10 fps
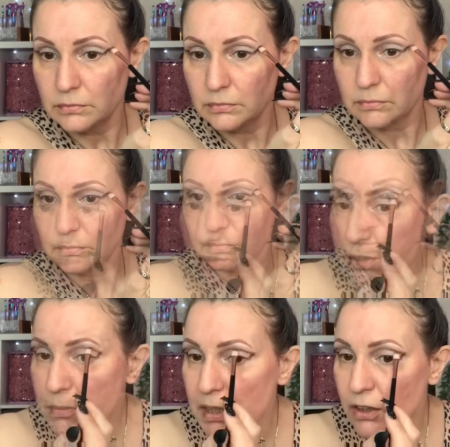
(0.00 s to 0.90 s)
It looks
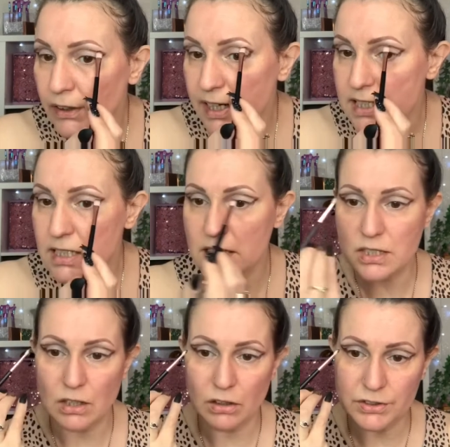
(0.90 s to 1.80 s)
a bit crazy to
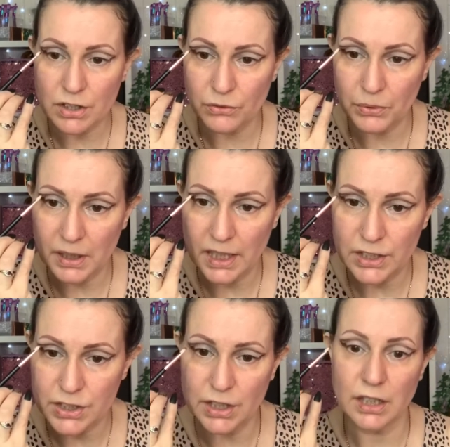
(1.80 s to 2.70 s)
start off with,
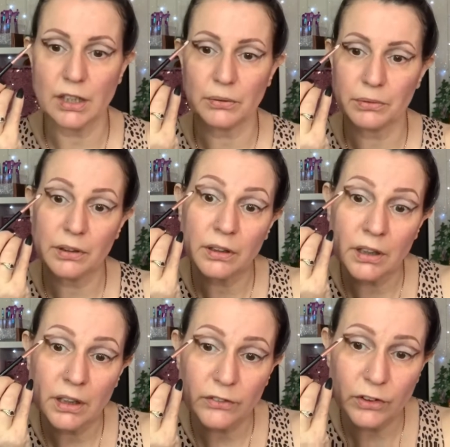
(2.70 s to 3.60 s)
as you know.
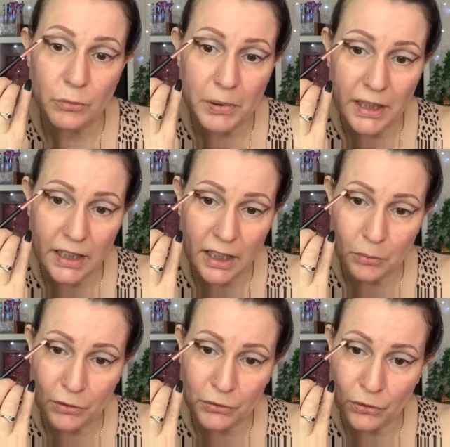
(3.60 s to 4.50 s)
If you've been here
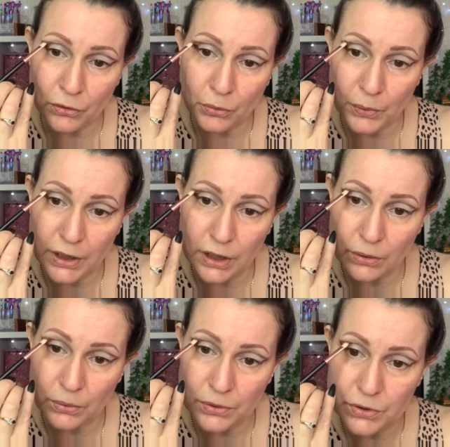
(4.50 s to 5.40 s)
before, we
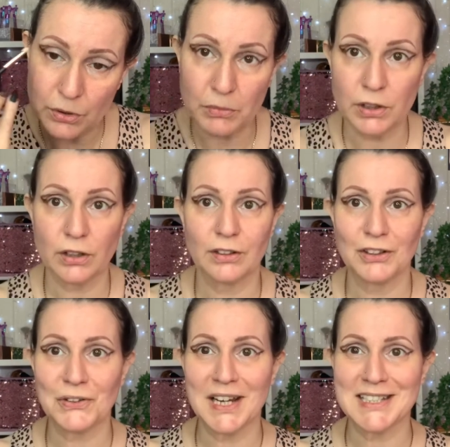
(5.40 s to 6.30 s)
do some
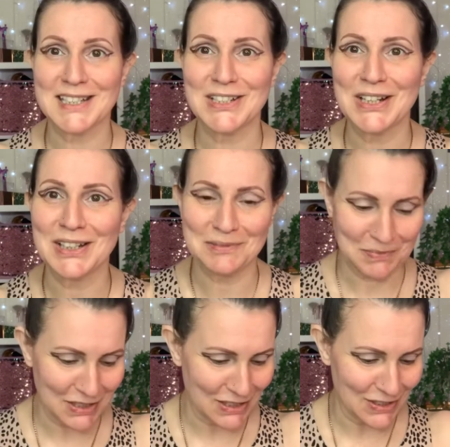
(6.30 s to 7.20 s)
crazy
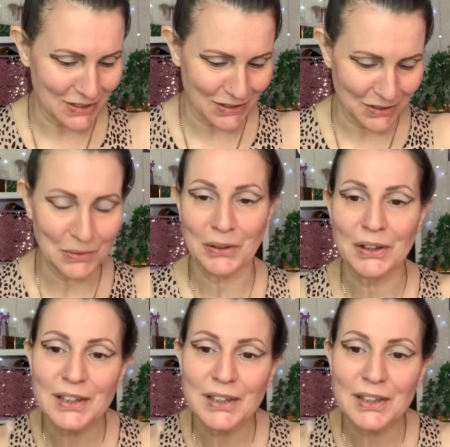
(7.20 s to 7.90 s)
shapes to start with.